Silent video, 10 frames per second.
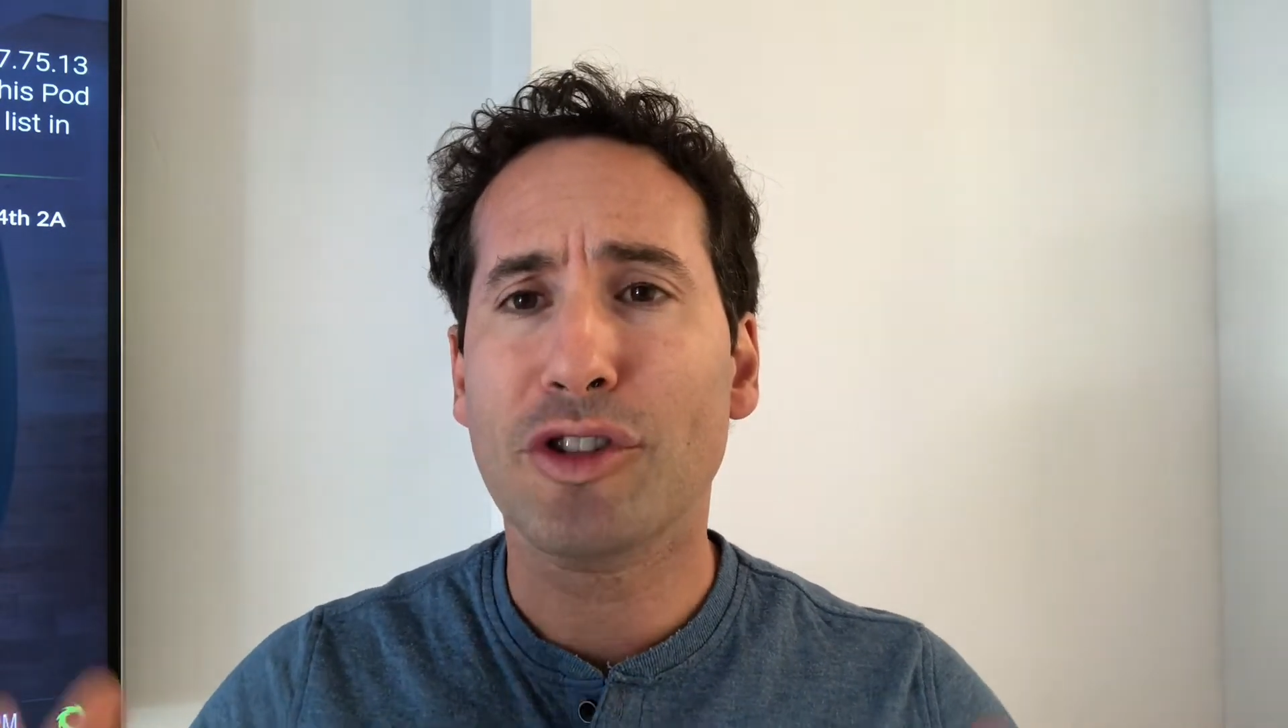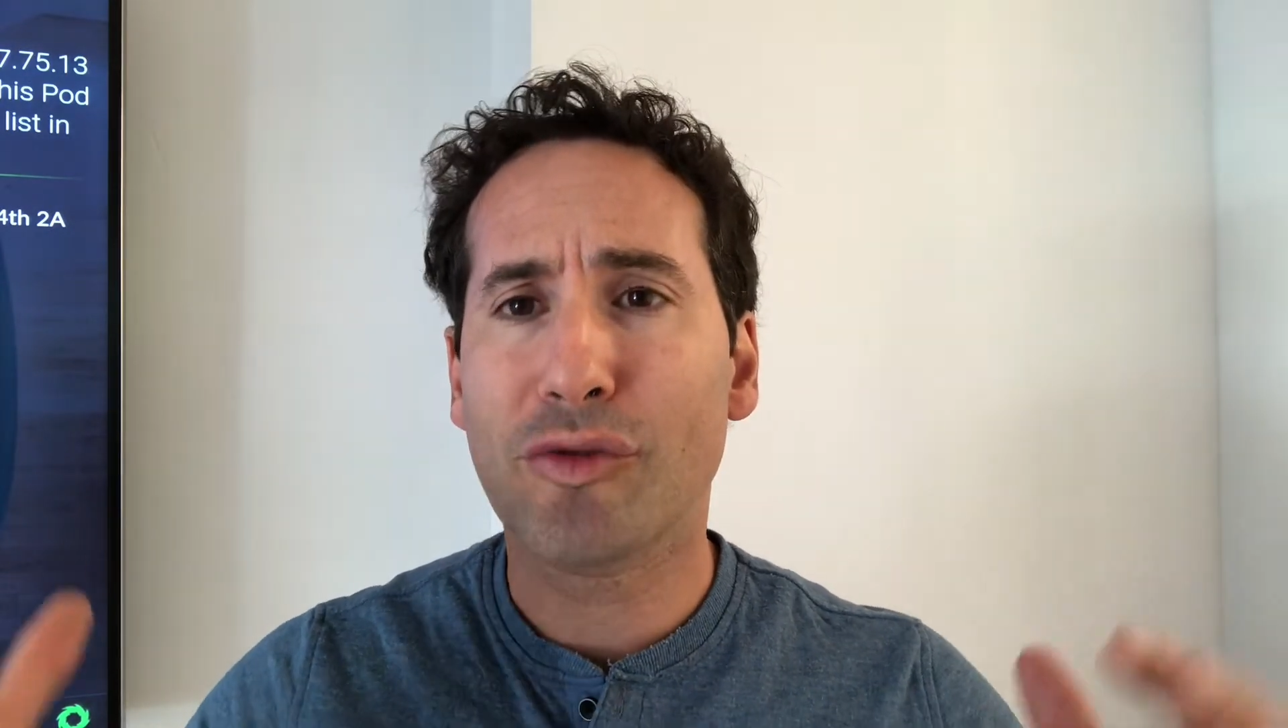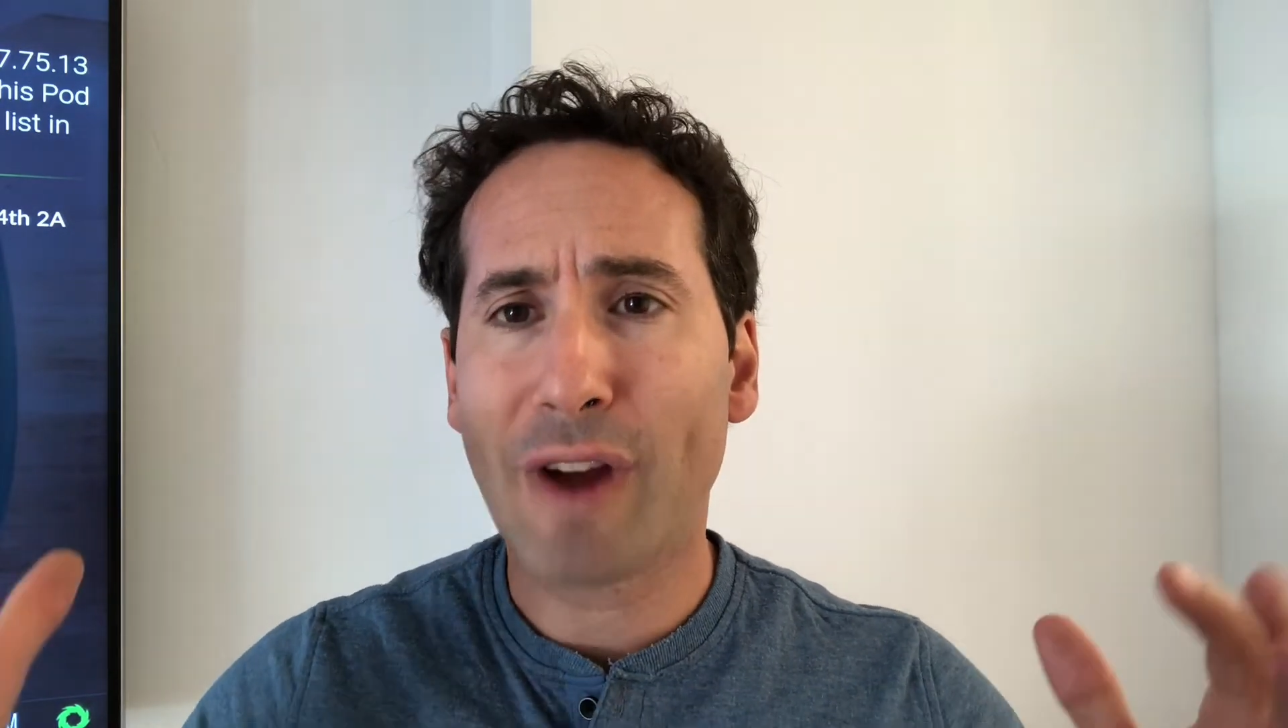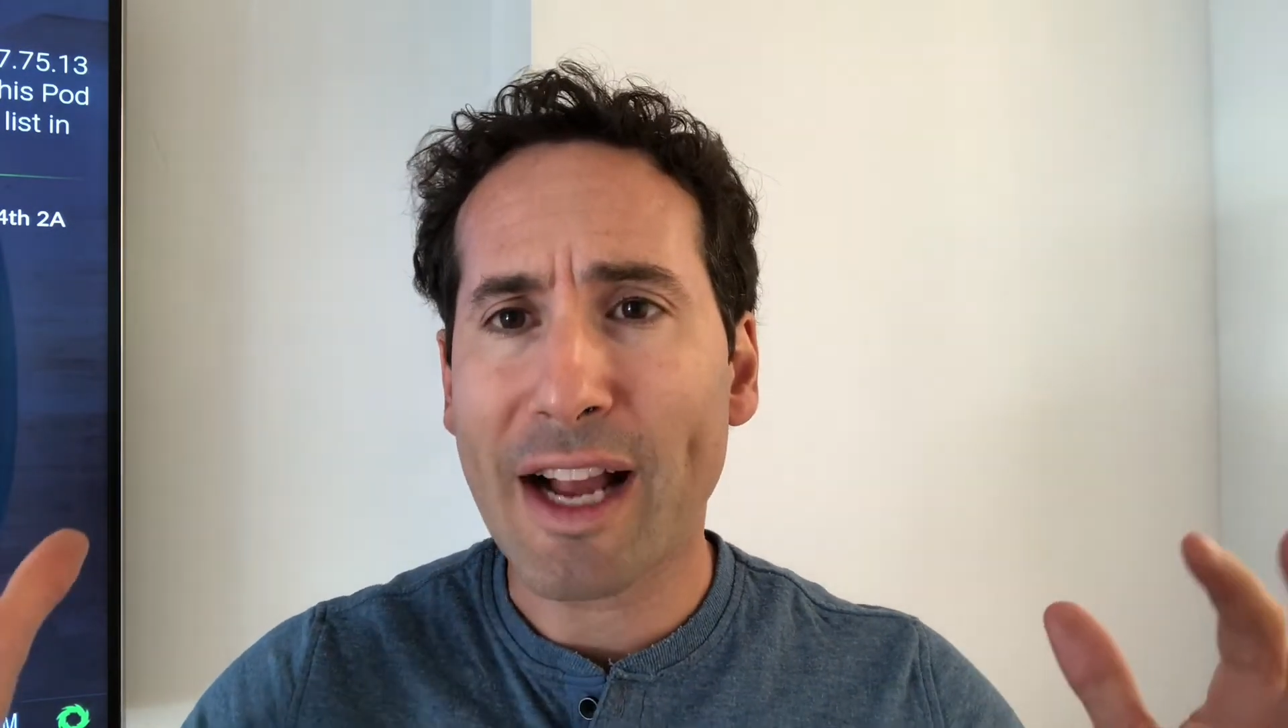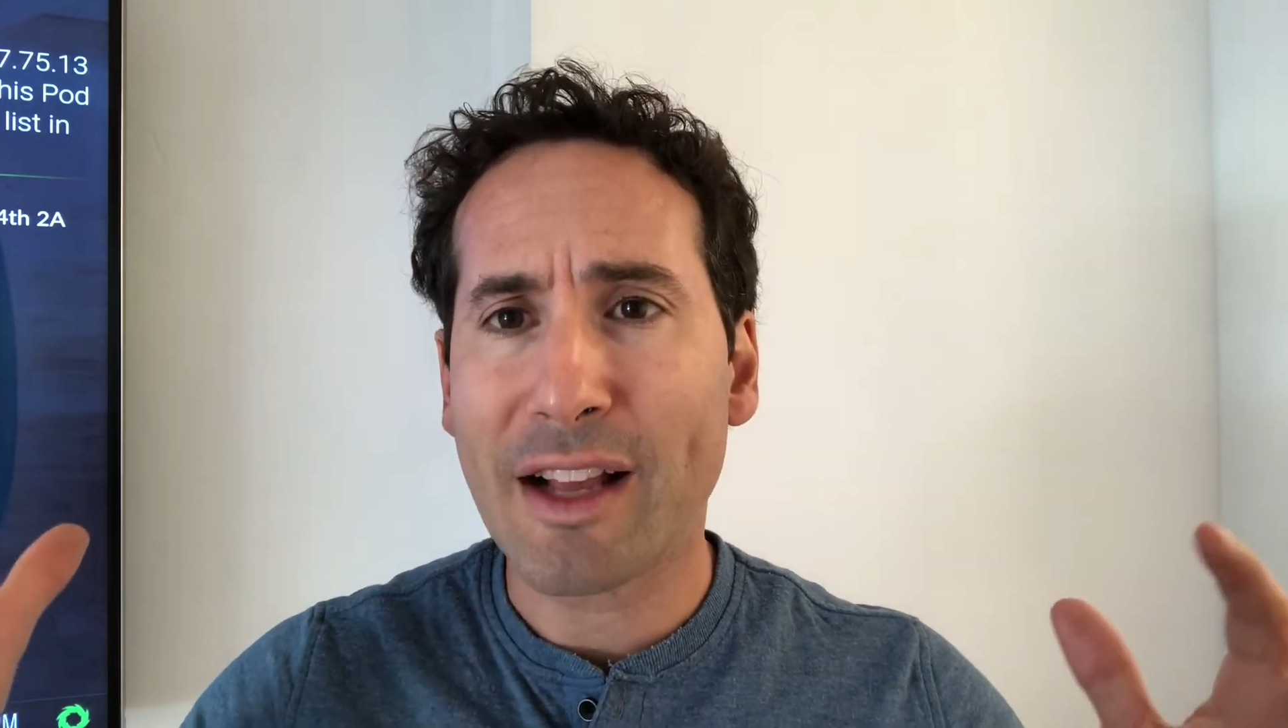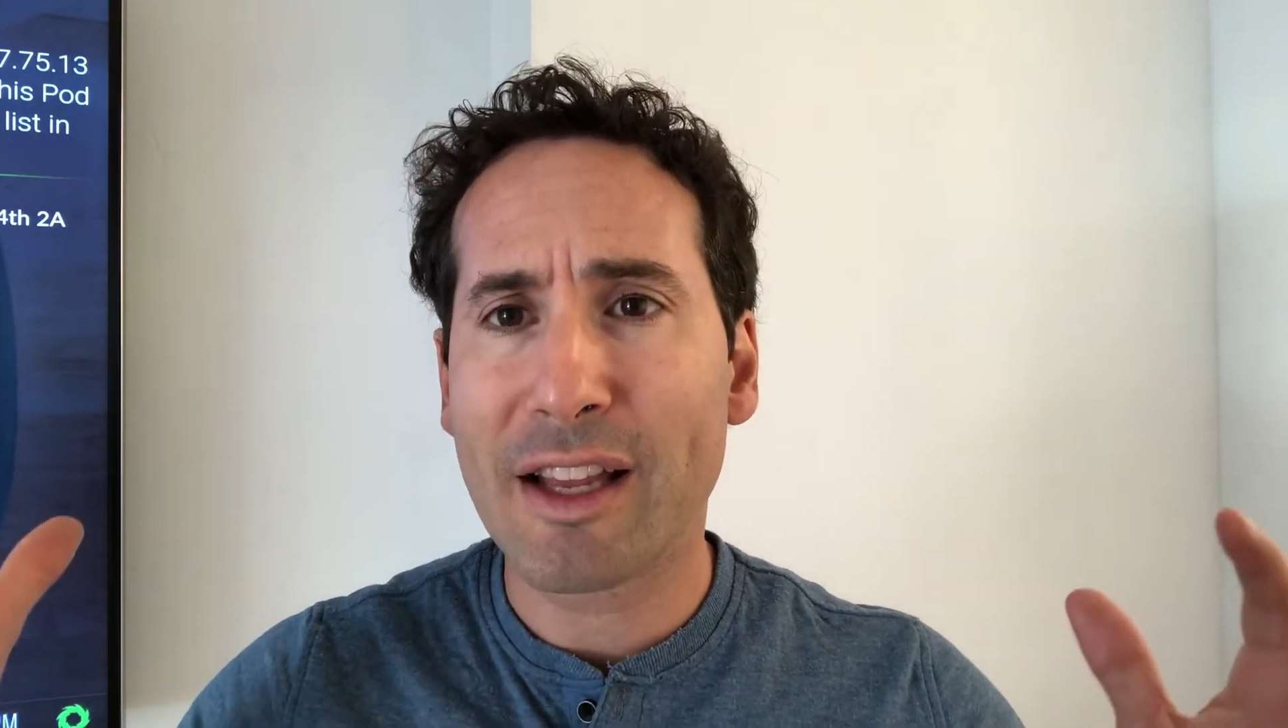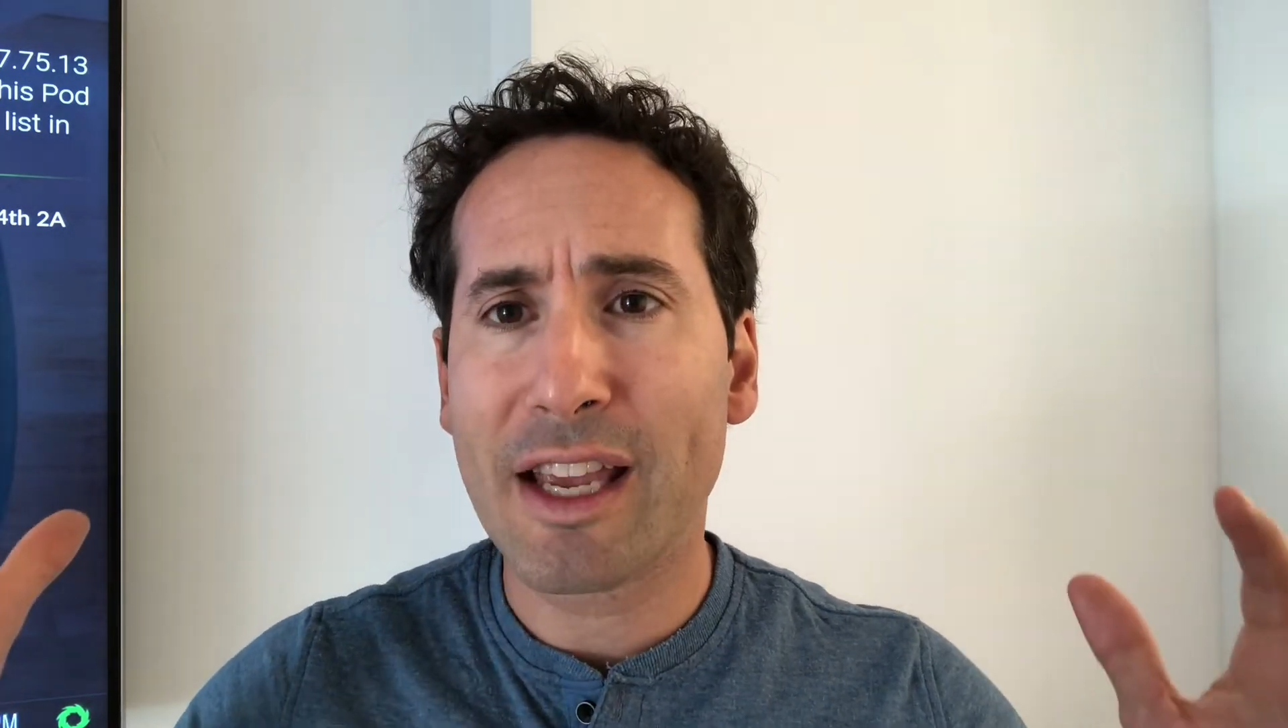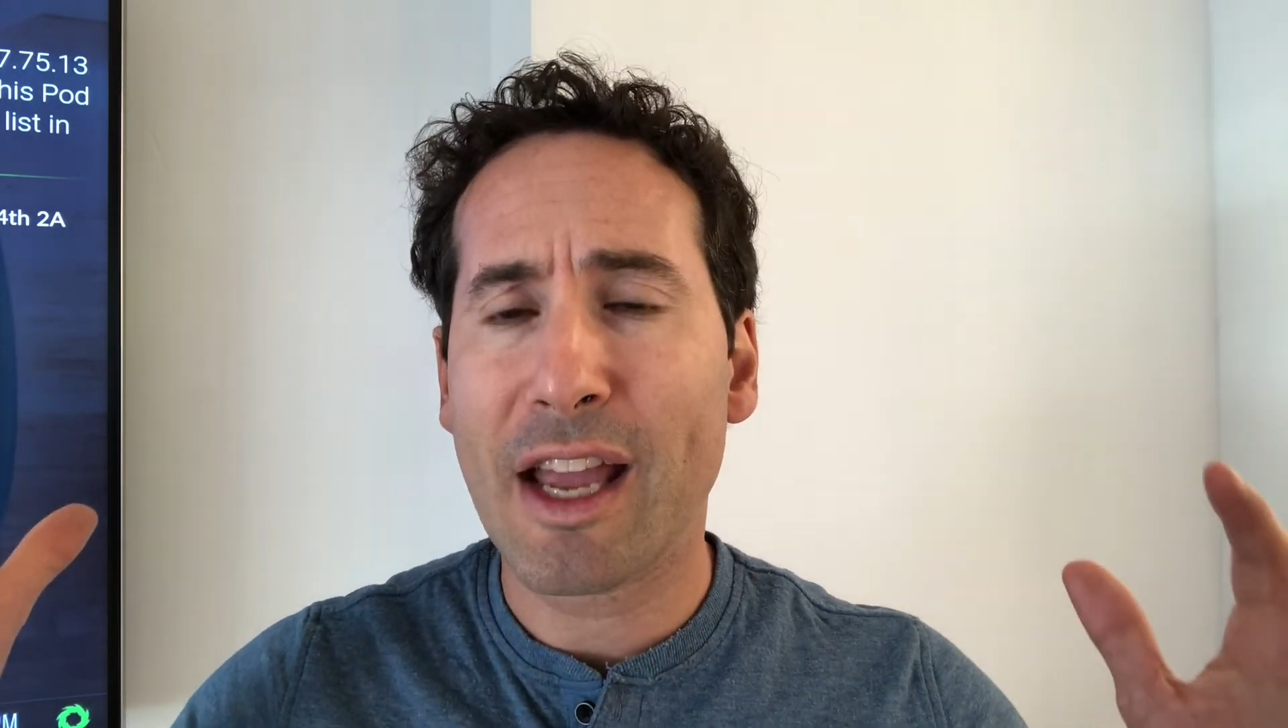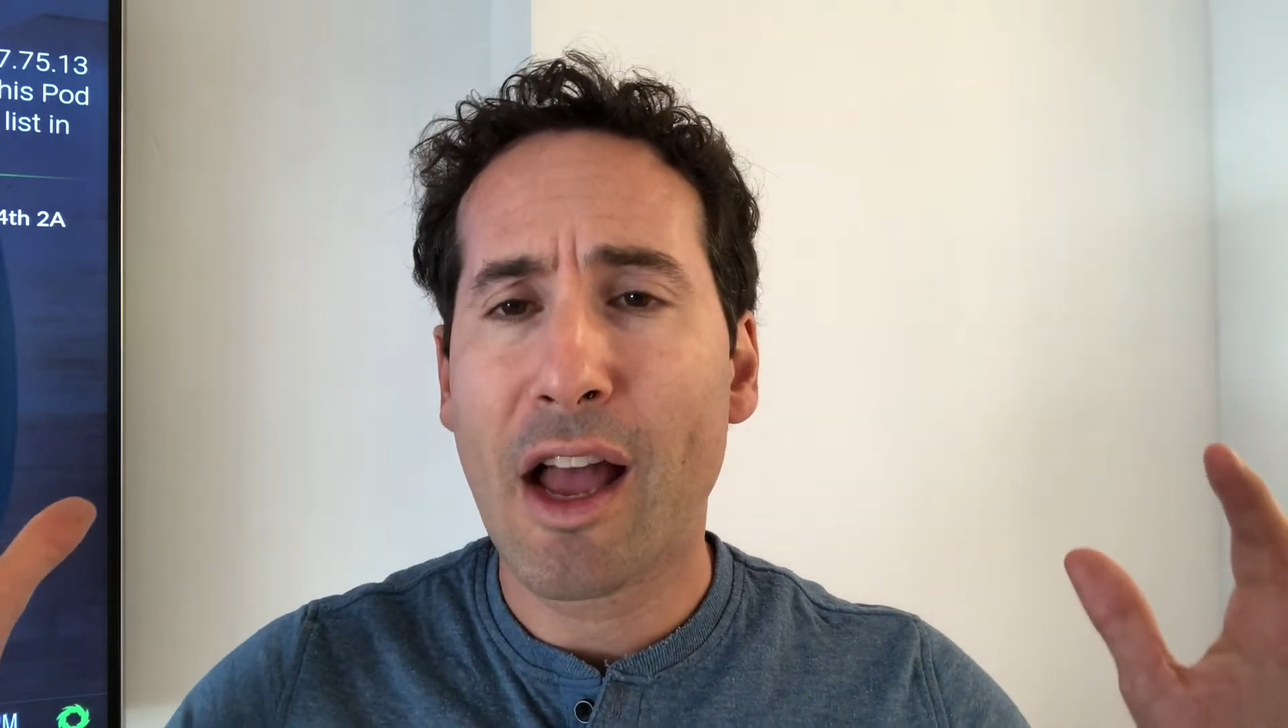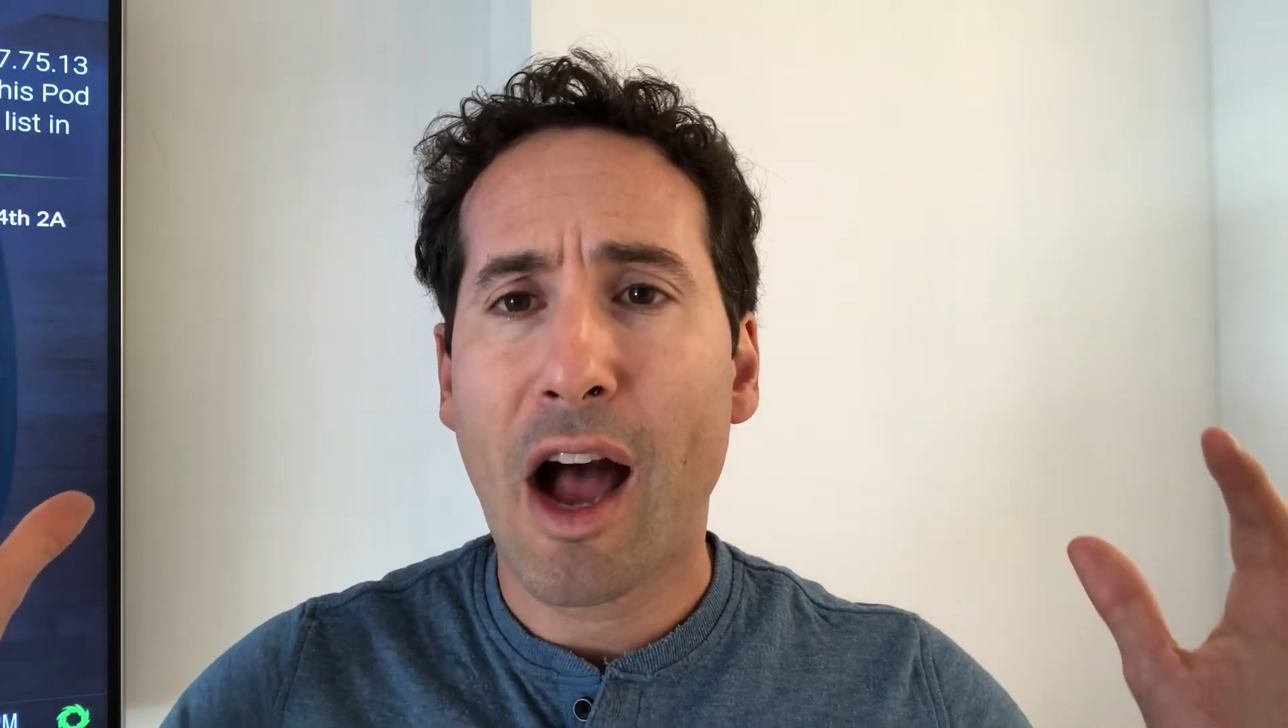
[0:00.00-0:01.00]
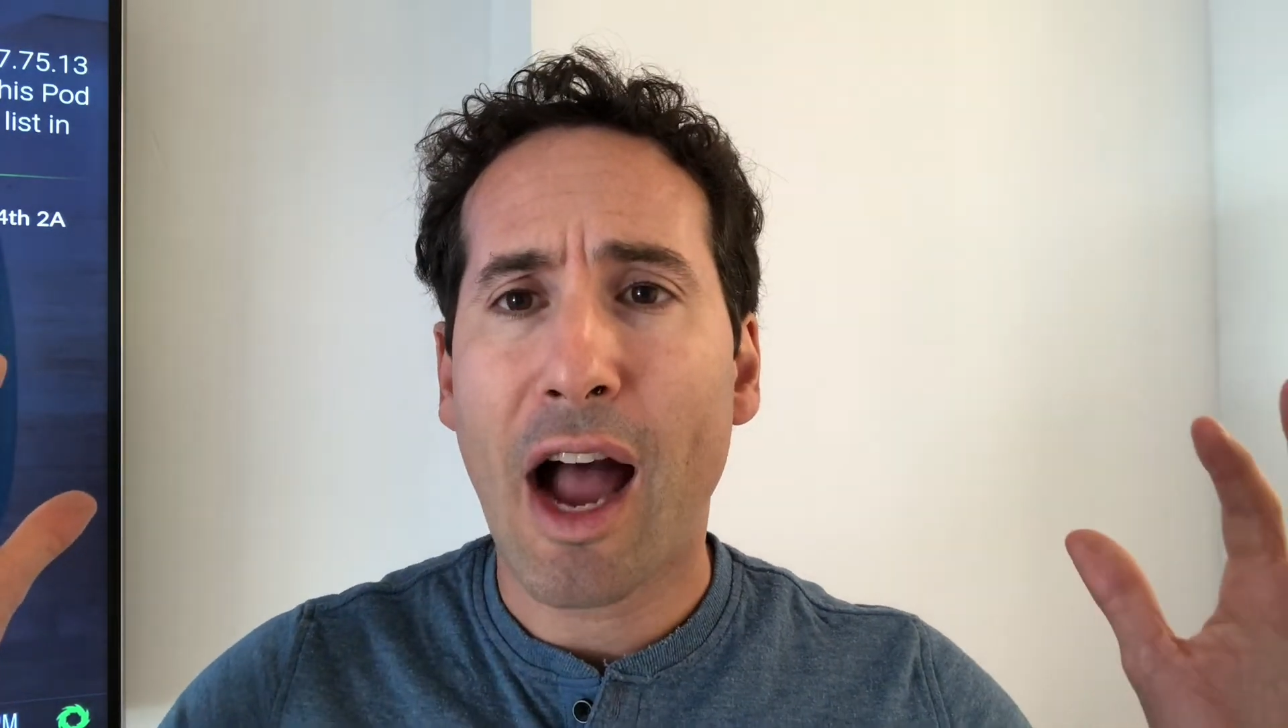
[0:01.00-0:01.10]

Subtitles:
directly,